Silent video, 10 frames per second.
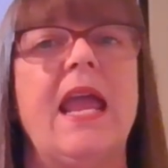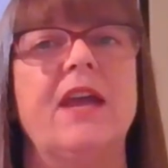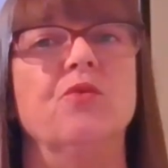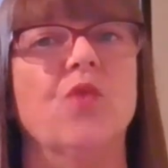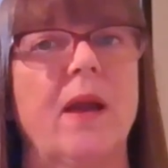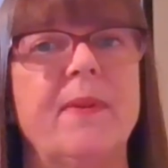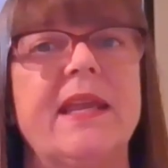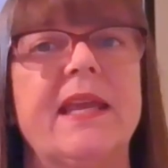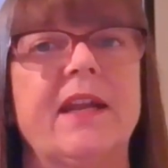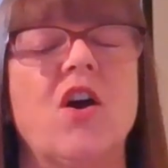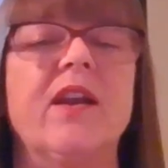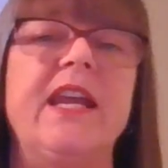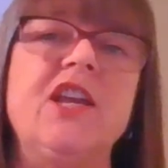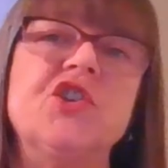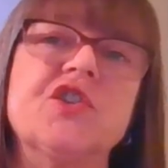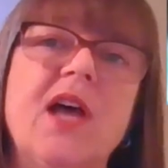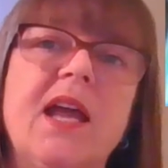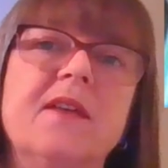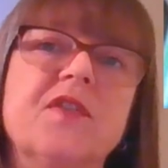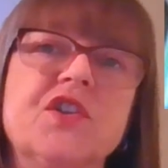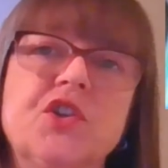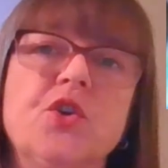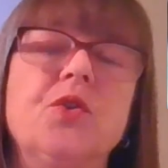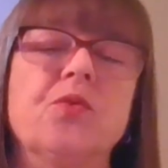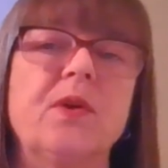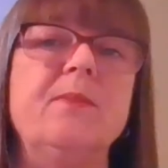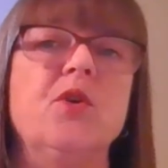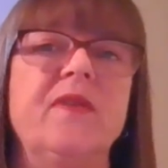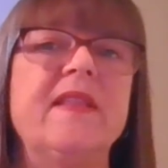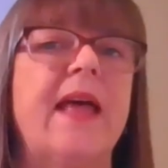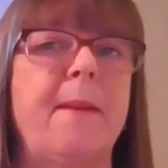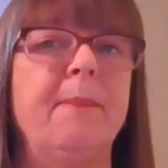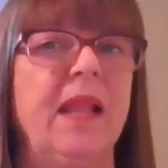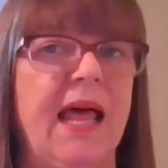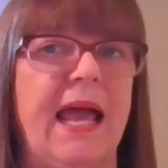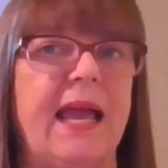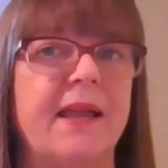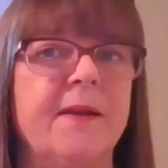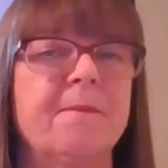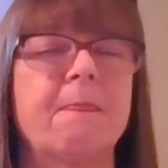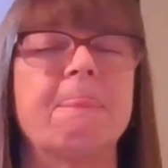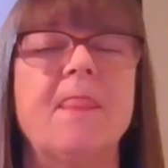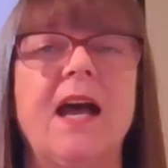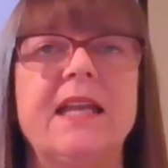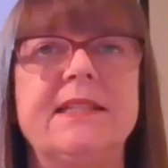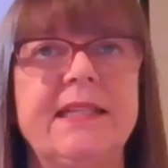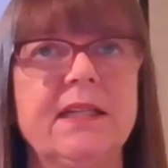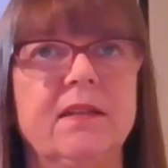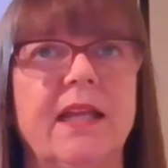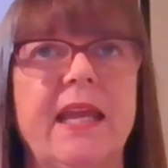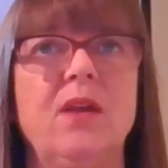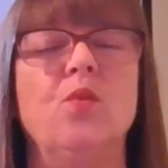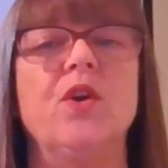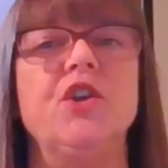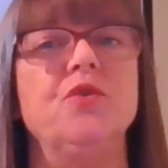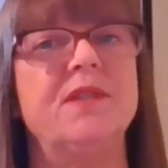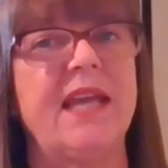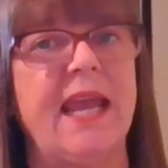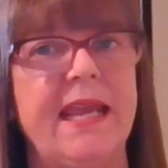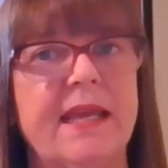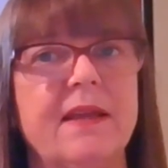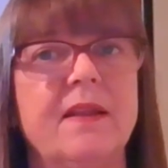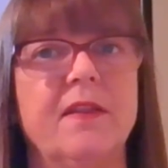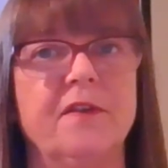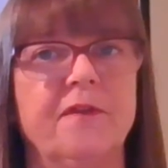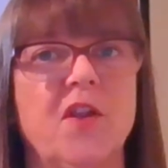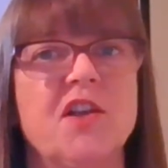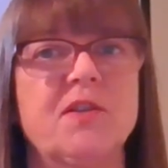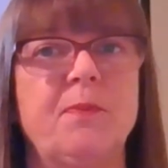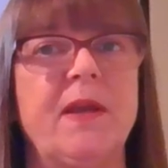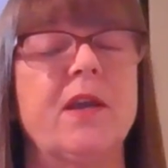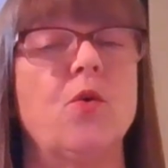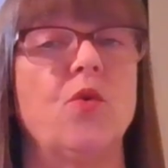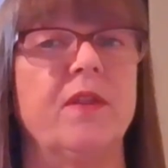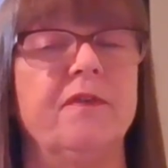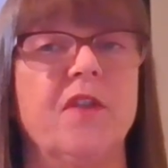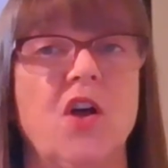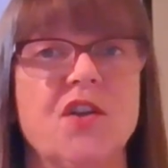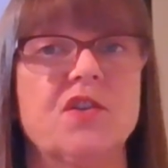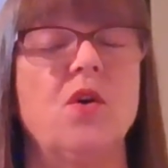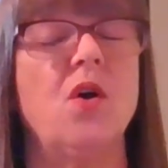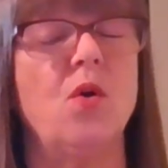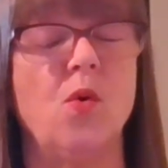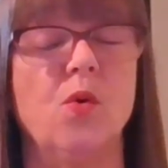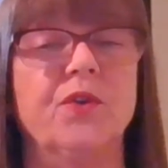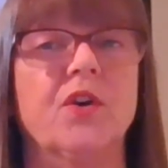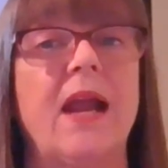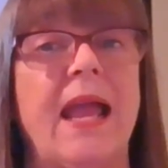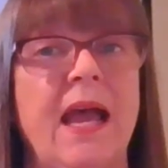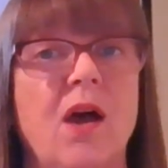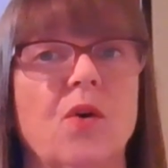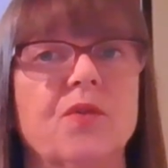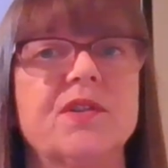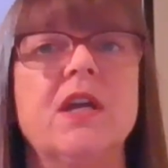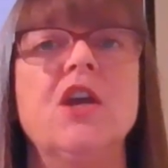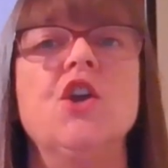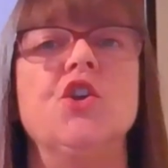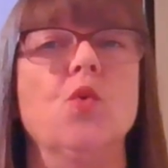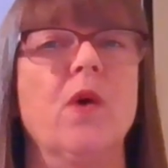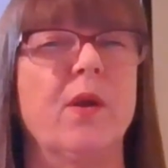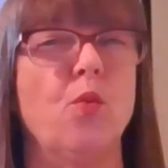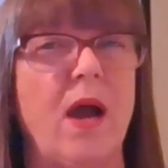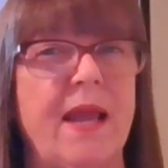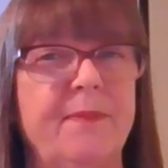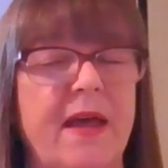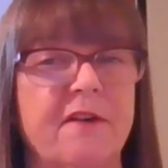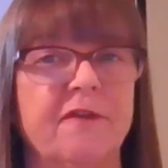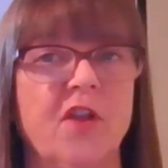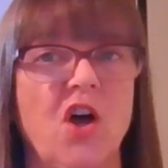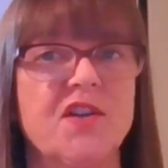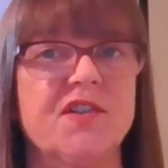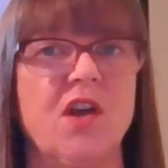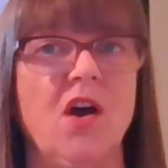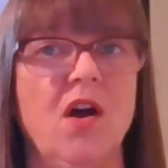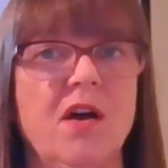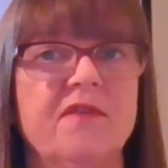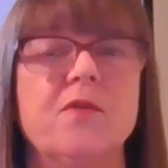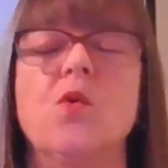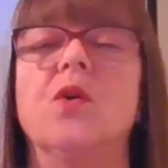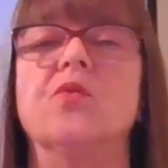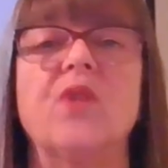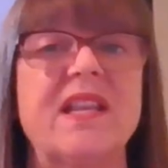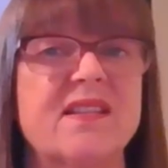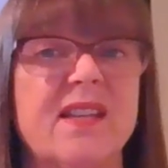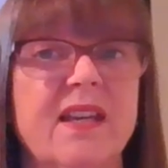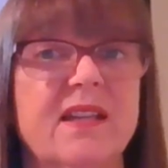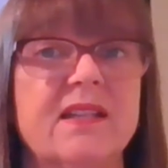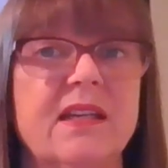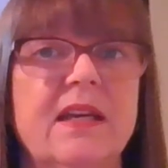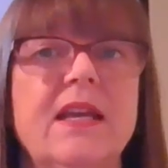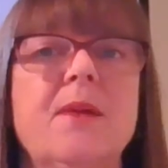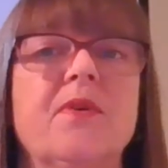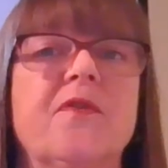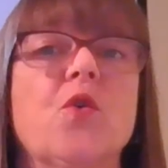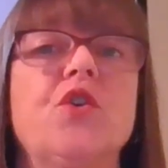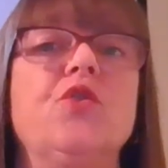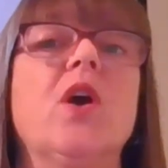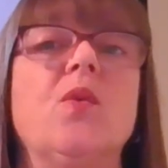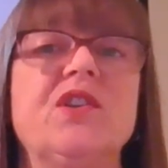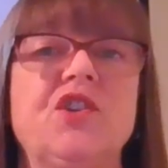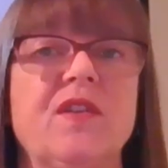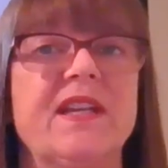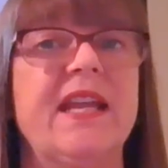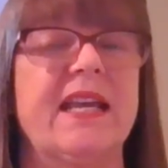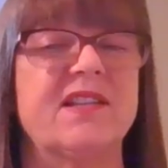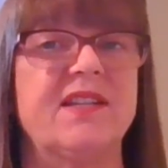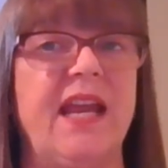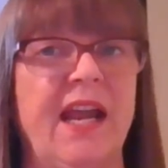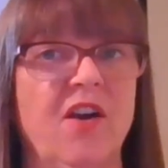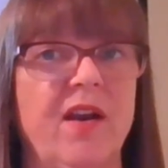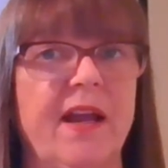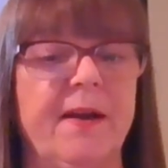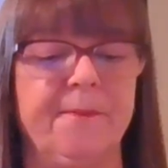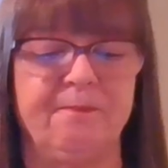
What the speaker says: and rubbing it on each side of the tooth, removing that plaque. Ideally, when you take the floss pick or the floss holder out, you want to wipe that floss off or rinse it before you go into the next area.